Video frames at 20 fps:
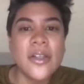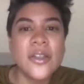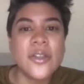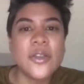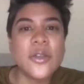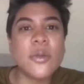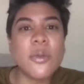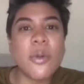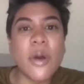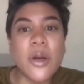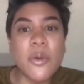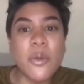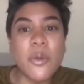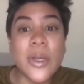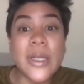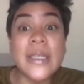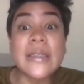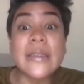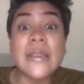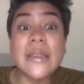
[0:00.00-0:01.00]
to run,
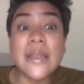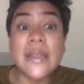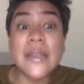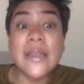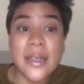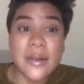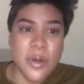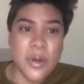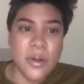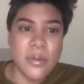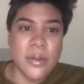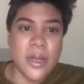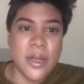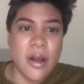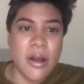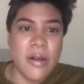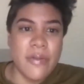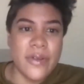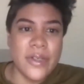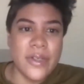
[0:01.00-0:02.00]
win, and lead in public
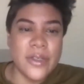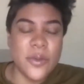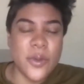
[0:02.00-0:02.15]
office.